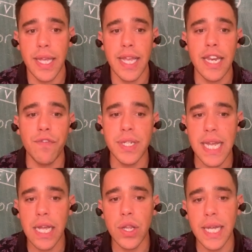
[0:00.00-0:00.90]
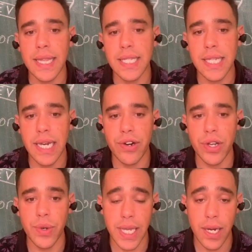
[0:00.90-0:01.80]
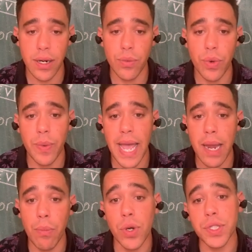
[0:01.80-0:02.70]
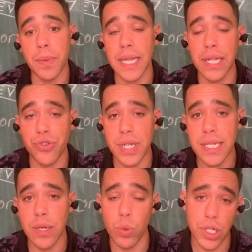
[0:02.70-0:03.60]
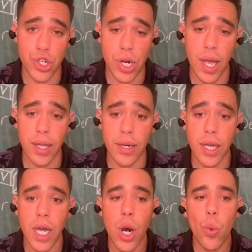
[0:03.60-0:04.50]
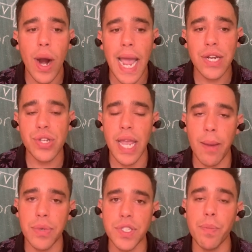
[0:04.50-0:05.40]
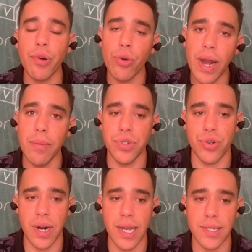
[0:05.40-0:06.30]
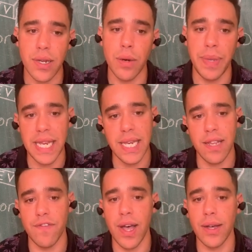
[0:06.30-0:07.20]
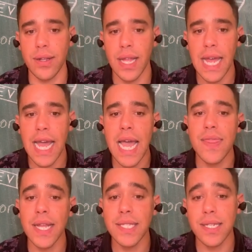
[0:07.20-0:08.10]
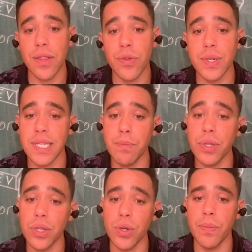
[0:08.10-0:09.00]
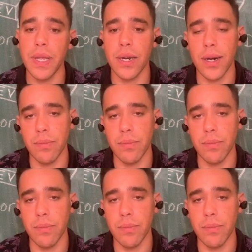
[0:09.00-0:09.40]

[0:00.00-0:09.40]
And if we take a look at this scenario here, when we add multiple entries in one shot, we're actually able to parameterize our BDD file. And that's done through a simple loop in our